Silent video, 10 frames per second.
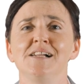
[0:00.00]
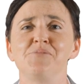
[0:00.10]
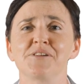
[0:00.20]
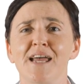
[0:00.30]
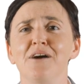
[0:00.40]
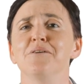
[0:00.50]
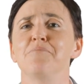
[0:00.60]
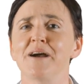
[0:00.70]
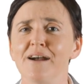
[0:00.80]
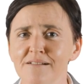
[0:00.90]
but now
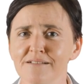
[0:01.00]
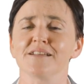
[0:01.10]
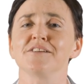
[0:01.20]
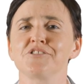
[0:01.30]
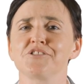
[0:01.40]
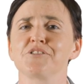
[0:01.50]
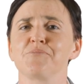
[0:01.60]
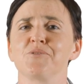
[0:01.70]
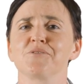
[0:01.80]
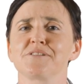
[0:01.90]
apparently she
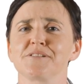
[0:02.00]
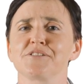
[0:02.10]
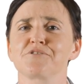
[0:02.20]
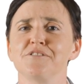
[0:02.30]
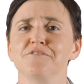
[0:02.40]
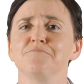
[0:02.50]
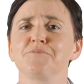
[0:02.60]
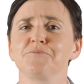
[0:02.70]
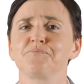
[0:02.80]
supports this group.